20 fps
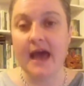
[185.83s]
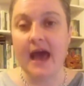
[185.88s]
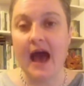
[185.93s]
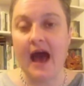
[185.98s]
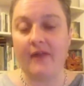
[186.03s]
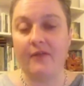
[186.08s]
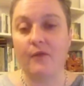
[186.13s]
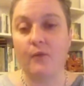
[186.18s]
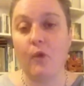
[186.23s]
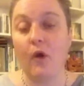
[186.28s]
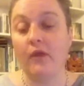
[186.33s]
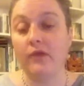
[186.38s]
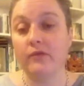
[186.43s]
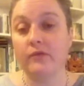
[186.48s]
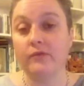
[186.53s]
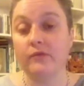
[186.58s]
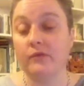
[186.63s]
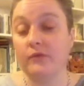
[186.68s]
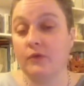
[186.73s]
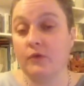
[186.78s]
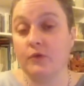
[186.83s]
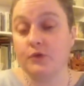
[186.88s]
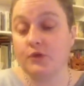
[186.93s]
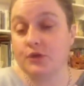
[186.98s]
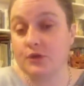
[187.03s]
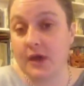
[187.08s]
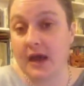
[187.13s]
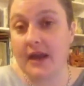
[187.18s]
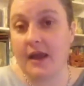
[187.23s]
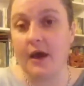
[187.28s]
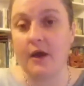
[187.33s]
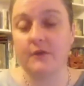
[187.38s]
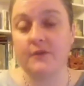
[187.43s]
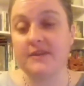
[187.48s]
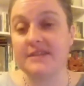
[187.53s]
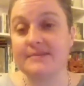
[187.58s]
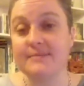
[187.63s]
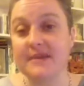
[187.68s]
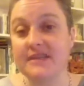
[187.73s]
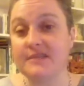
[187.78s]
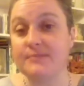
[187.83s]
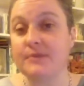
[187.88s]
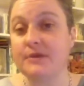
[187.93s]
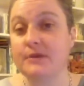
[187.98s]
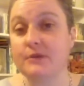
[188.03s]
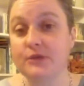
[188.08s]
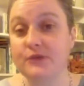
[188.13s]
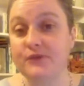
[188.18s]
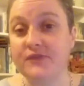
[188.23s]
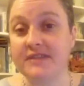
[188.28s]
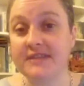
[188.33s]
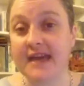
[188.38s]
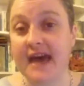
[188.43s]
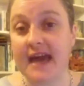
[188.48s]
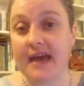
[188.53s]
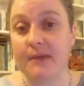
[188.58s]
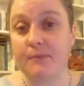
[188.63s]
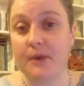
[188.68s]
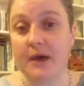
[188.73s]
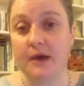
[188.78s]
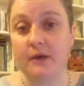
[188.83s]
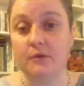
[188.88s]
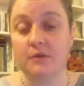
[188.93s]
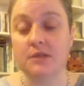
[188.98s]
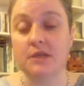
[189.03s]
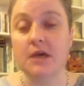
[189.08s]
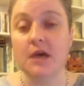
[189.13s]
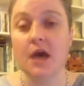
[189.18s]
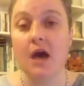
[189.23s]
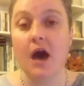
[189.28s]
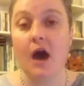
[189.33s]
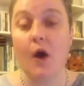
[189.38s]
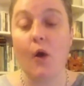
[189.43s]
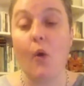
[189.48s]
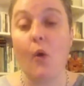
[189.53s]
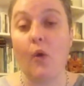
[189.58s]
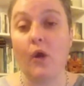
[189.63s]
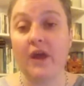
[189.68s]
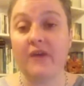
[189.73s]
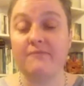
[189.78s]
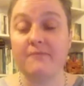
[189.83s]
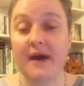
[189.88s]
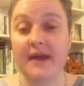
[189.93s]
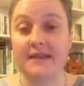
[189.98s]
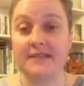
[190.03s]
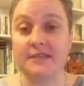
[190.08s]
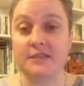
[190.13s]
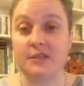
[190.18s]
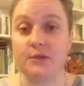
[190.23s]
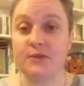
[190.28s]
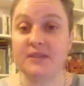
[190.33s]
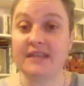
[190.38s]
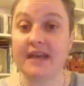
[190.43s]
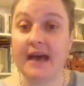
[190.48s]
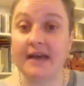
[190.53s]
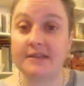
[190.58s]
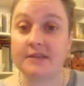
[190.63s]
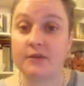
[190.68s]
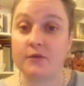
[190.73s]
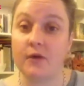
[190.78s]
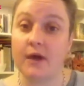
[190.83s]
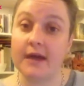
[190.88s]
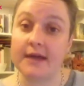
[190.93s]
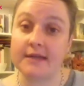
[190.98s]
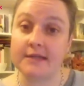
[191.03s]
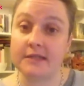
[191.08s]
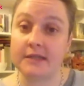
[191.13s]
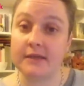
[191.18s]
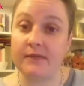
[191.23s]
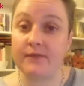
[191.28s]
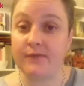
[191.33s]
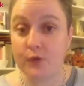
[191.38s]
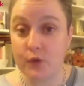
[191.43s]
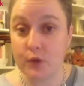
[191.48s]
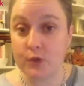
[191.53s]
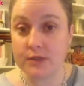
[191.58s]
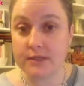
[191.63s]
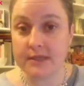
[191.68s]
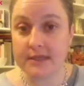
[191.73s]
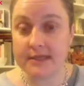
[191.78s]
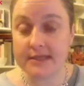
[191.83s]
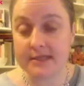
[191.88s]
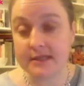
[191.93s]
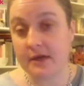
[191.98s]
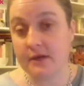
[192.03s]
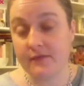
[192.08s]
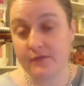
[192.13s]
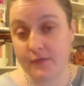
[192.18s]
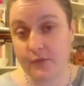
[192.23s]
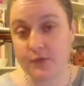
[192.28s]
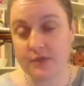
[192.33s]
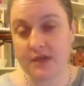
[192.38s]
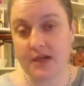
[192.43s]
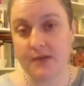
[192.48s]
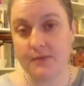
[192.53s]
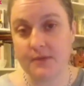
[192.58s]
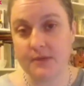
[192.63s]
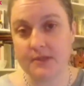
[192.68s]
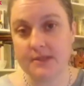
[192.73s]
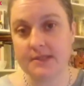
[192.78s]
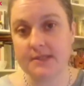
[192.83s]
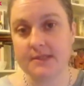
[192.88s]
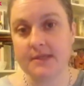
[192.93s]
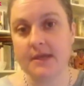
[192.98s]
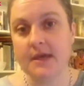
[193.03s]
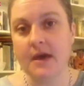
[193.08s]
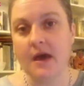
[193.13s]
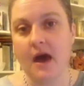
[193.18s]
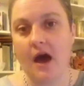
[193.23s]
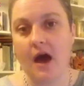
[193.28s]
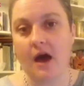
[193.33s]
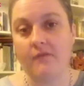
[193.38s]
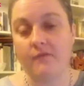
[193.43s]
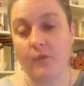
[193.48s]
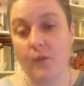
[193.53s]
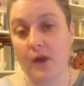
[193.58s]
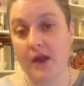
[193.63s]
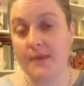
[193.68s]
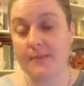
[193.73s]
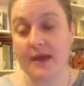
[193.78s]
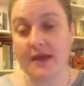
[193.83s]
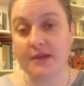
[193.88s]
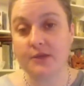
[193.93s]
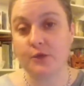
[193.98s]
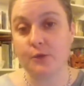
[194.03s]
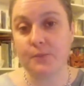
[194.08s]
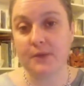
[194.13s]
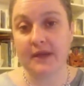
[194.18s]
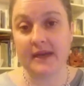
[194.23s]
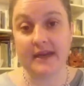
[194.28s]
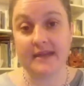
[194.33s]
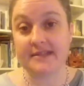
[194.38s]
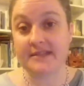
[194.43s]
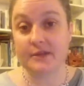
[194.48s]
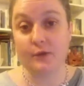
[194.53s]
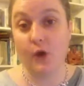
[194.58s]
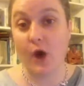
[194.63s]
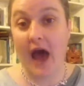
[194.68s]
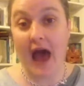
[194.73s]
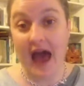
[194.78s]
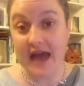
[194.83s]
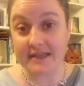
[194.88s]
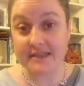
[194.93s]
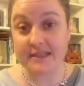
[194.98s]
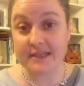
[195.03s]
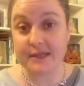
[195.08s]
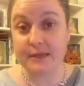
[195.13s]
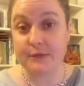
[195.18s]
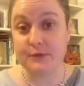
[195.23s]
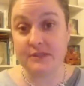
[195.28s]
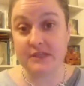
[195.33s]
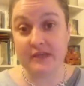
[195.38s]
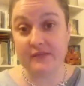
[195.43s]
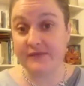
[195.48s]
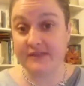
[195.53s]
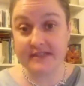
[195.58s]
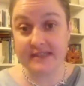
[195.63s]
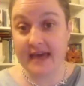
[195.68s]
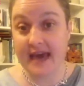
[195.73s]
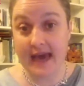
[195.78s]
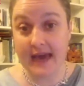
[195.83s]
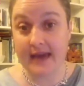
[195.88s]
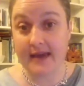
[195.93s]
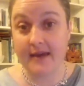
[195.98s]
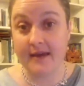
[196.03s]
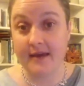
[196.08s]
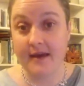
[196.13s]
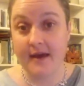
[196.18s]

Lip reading: And the one called Trello that's meant to be used for tech build, all I've managed to do is categorise the food that is in our food cupboards for when I make shopping lists, and not actually used it for tech